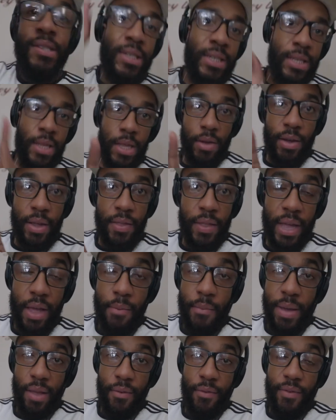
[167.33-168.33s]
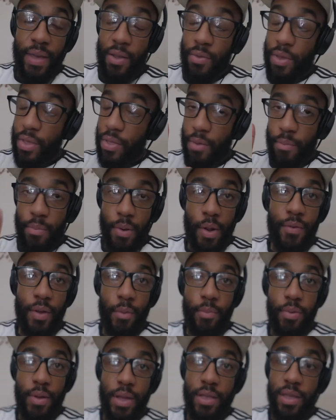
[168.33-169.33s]
So I think I might have found the perfect
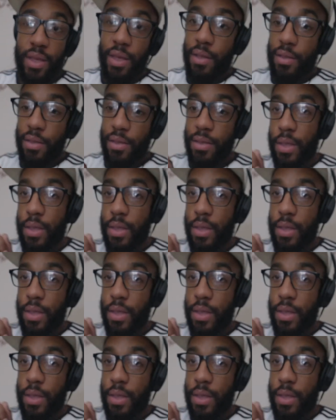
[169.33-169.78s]
project to